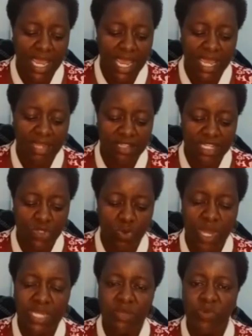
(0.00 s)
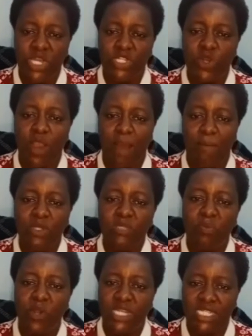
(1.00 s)
And this one, we talk about
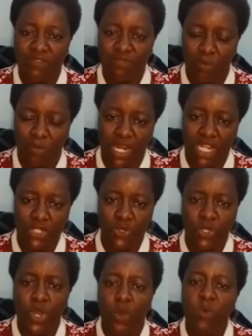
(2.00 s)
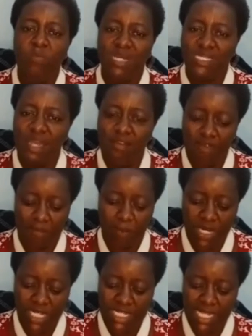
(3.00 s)
policy formulation. We must have a
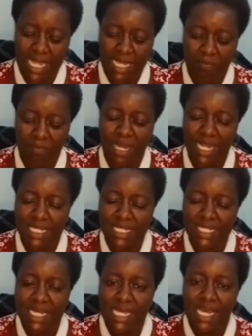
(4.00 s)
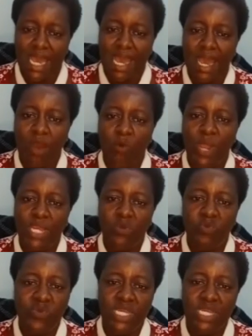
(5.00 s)
policy in place
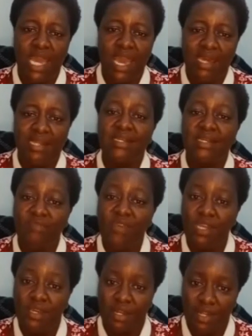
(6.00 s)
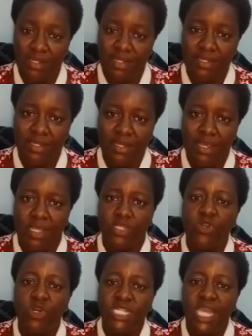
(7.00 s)
when we are giving credit.
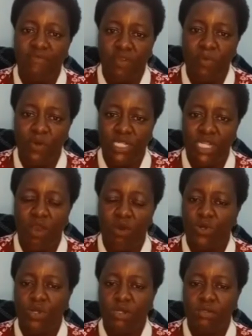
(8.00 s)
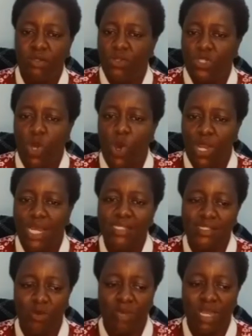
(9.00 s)
Not everybody or not all
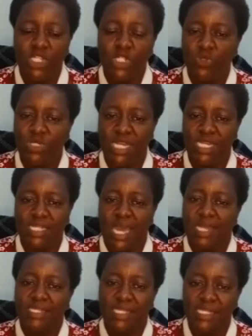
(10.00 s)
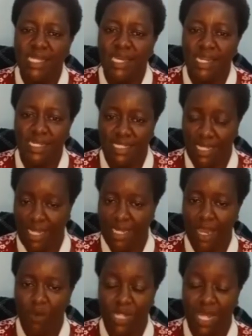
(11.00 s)
customers should just access credit
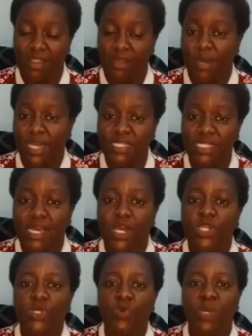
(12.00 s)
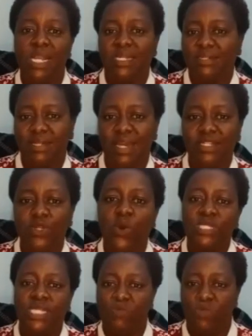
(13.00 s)
anyhow. Otherwise, you will attract
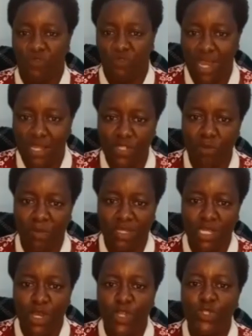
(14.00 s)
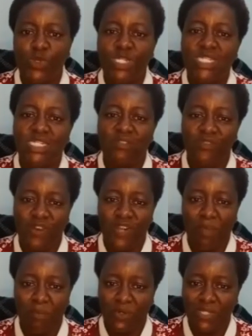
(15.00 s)
all types of customers. So it is very
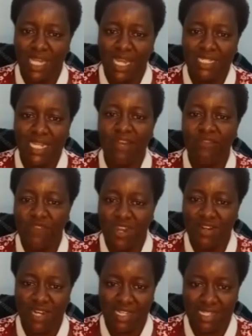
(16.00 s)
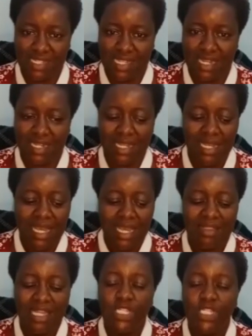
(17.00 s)
important and very necessary
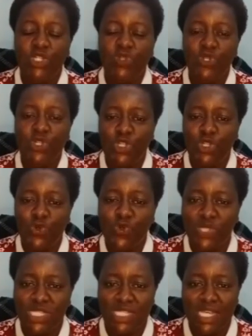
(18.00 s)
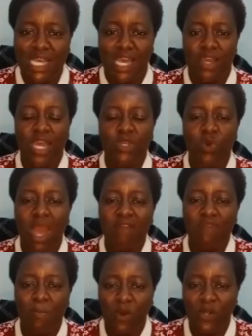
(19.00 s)
that you choose you have
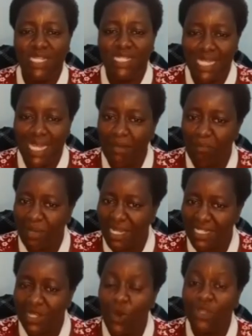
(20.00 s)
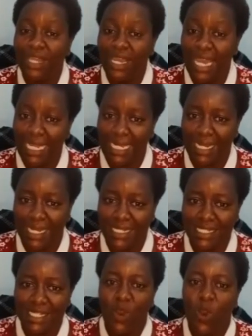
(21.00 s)
a policy in place, or the
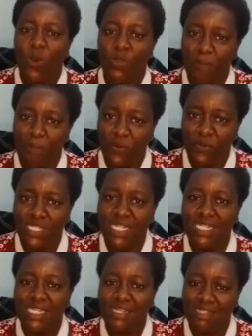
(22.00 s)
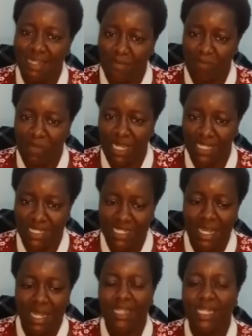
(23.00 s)
guidelines or the procedures in place
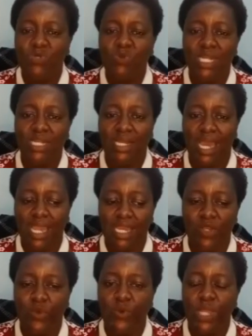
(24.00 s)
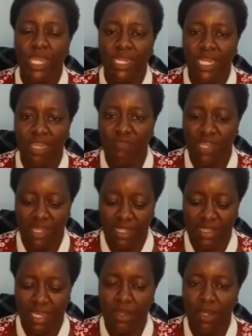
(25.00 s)
that will guide you in giving
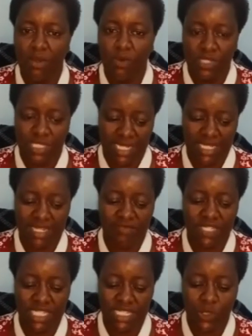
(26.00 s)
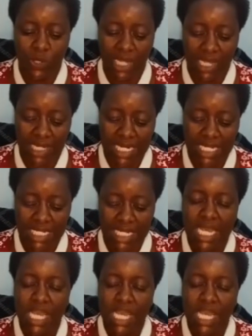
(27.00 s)
the goods and services on credit.